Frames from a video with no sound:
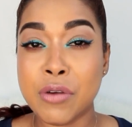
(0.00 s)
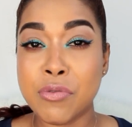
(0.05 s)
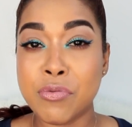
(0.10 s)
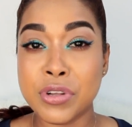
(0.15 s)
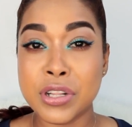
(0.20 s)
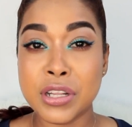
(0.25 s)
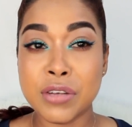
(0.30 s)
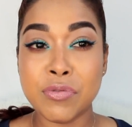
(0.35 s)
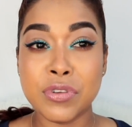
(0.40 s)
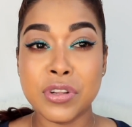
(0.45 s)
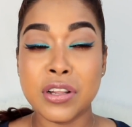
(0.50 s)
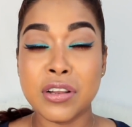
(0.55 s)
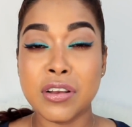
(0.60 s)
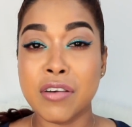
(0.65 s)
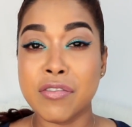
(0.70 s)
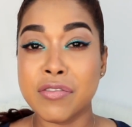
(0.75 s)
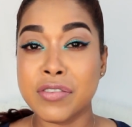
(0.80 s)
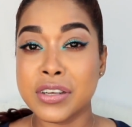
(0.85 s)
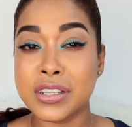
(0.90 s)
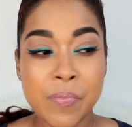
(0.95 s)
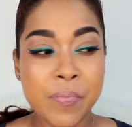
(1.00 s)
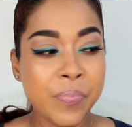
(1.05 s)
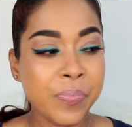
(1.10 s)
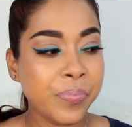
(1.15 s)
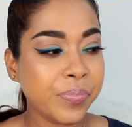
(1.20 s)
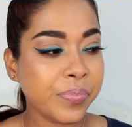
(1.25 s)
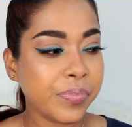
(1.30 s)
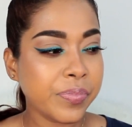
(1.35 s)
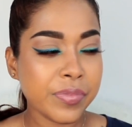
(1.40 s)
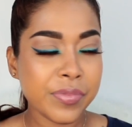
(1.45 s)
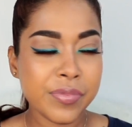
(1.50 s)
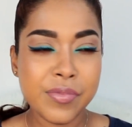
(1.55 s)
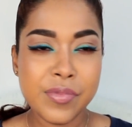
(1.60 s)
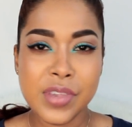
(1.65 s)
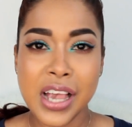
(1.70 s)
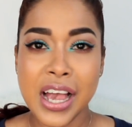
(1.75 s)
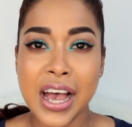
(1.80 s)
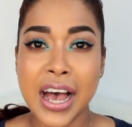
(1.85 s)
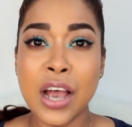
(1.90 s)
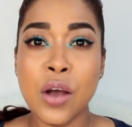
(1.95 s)
I really love it.
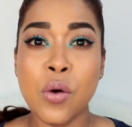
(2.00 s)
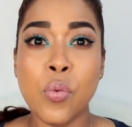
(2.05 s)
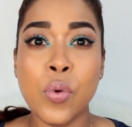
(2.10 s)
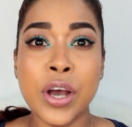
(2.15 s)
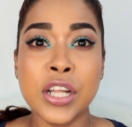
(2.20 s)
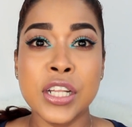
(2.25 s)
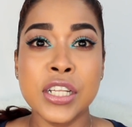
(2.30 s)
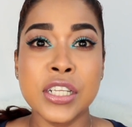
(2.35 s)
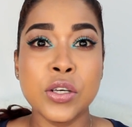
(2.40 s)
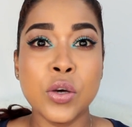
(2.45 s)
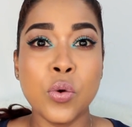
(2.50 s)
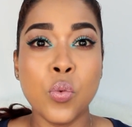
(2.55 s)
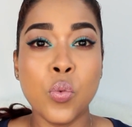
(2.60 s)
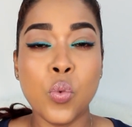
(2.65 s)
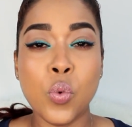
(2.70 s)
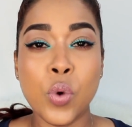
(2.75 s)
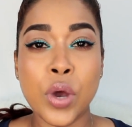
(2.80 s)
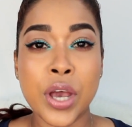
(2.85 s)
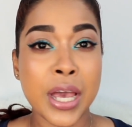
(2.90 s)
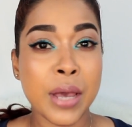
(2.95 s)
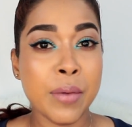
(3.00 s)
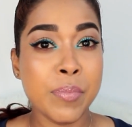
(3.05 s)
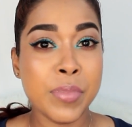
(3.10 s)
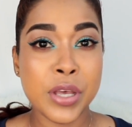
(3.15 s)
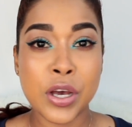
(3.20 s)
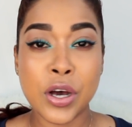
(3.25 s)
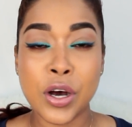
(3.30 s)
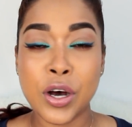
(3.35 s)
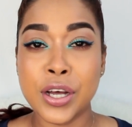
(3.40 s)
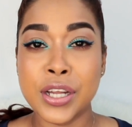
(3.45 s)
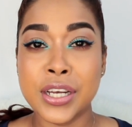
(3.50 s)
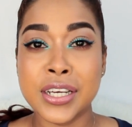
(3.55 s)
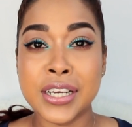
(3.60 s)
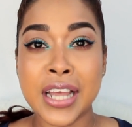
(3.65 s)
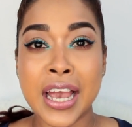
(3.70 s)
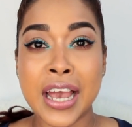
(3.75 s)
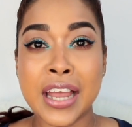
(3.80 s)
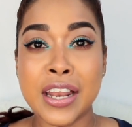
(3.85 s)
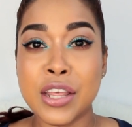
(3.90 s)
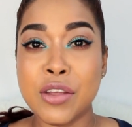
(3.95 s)
I went way beyond
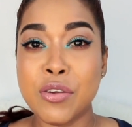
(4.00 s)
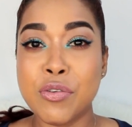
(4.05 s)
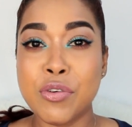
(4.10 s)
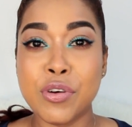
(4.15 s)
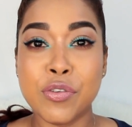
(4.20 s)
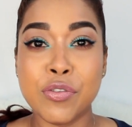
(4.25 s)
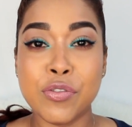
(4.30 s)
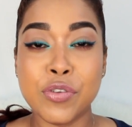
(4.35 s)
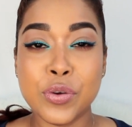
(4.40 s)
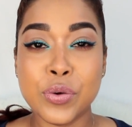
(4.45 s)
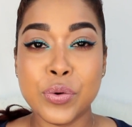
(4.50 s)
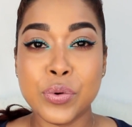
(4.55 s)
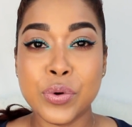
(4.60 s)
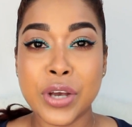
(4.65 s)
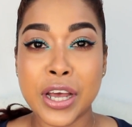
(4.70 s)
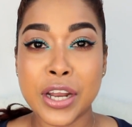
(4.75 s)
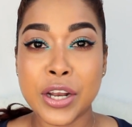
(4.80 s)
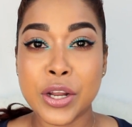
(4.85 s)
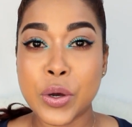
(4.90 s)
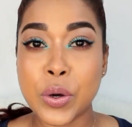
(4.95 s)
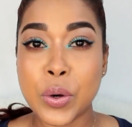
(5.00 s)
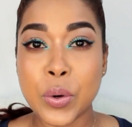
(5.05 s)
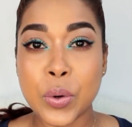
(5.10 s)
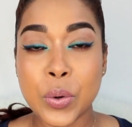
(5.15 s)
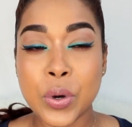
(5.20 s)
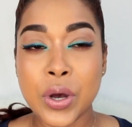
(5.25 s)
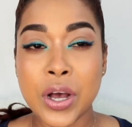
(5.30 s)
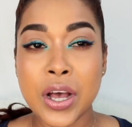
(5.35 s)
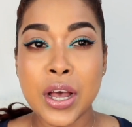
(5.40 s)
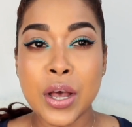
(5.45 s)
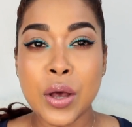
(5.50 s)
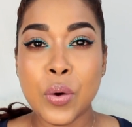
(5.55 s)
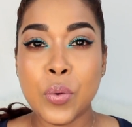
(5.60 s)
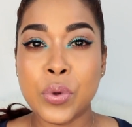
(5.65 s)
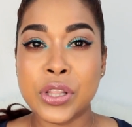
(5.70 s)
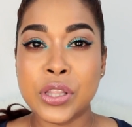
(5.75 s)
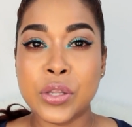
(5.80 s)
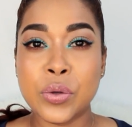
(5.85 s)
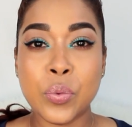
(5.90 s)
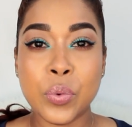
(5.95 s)
any review can go
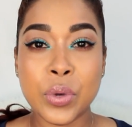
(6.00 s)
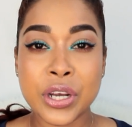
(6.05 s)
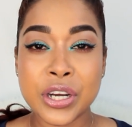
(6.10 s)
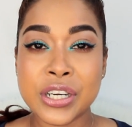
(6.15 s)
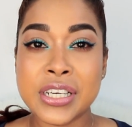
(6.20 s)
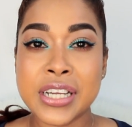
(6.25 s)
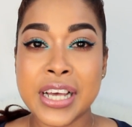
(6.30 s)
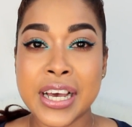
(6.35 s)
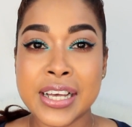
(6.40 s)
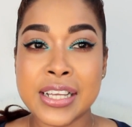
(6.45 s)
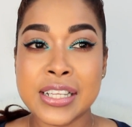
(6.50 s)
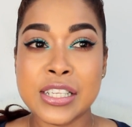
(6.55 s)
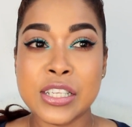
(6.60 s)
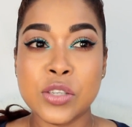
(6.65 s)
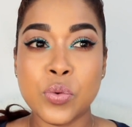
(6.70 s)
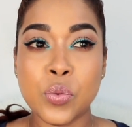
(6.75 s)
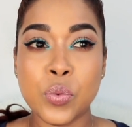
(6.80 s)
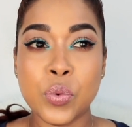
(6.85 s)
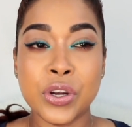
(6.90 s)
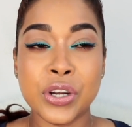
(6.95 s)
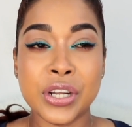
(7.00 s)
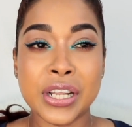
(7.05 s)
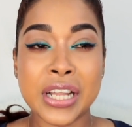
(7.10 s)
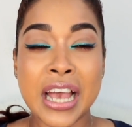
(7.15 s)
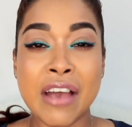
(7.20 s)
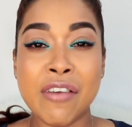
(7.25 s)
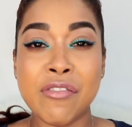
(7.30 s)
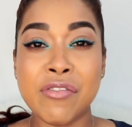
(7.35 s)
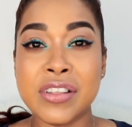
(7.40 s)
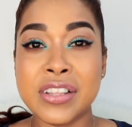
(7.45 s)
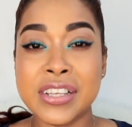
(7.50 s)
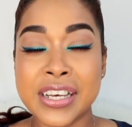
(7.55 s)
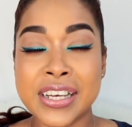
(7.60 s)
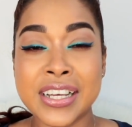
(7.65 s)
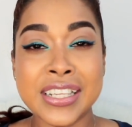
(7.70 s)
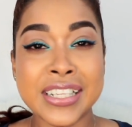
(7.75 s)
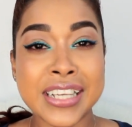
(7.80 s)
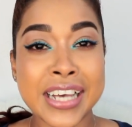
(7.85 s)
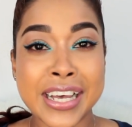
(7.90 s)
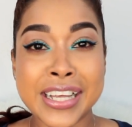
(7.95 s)
with the wear test, wear
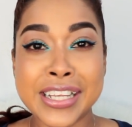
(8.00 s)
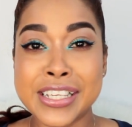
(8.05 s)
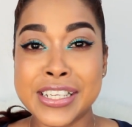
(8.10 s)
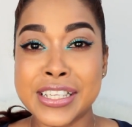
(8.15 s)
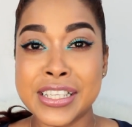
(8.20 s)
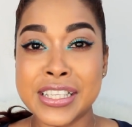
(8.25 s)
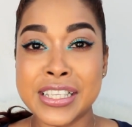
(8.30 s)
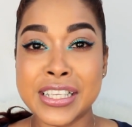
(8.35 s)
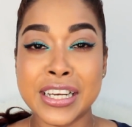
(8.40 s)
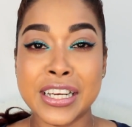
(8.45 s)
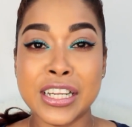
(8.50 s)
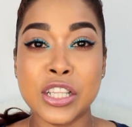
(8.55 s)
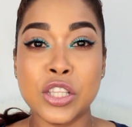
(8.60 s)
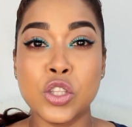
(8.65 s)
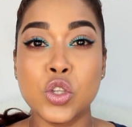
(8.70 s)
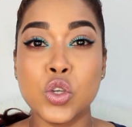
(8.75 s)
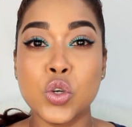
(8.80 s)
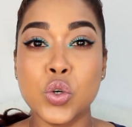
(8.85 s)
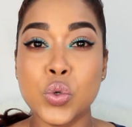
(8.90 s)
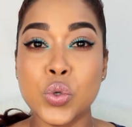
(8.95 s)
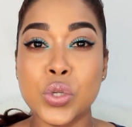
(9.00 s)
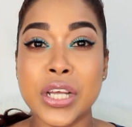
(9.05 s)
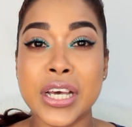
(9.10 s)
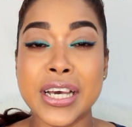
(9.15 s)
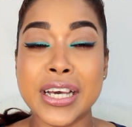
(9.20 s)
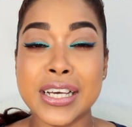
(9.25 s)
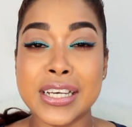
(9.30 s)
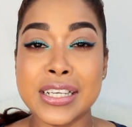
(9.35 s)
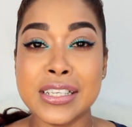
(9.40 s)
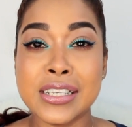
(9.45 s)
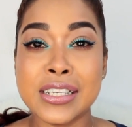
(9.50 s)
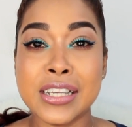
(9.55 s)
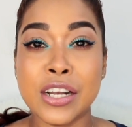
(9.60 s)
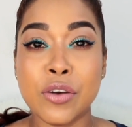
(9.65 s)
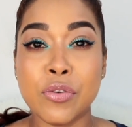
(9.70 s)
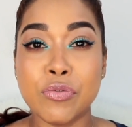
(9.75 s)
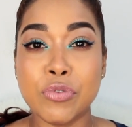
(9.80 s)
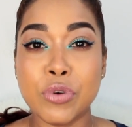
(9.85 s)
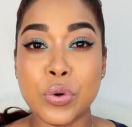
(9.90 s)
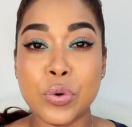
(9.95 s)
everything test. Did it 2 days in
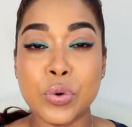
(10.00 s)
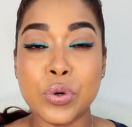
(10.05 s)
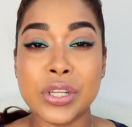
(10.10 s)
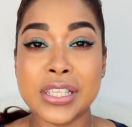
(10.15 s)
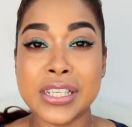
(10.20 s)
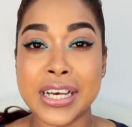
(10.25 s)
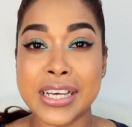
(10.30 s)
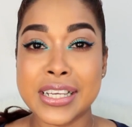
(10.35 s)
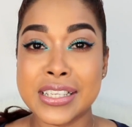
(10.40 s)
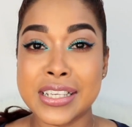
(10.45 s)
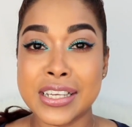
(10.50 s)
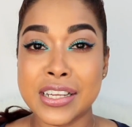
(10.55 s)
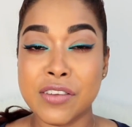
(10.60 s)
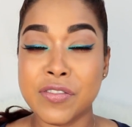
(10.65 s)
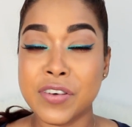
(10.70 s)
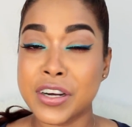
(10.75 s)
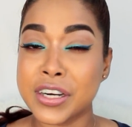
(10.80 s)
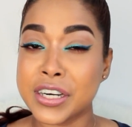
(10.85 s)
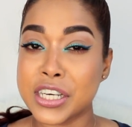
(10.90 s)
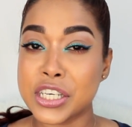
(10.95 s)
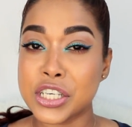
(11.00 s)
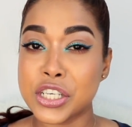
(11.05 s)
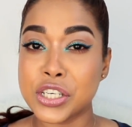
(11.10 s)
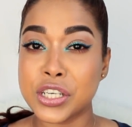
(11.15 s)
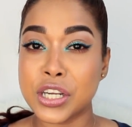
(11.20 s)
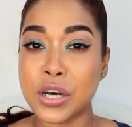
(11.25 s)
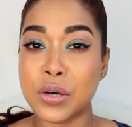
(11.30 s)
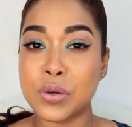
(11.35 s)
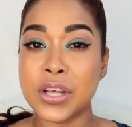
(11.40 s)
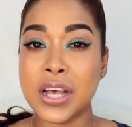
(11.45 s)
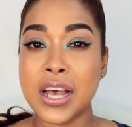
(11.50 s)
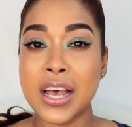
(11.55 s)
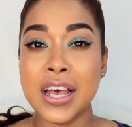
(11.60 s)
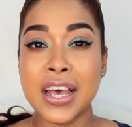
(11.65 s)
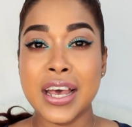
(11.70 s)
a row, testing the foundation out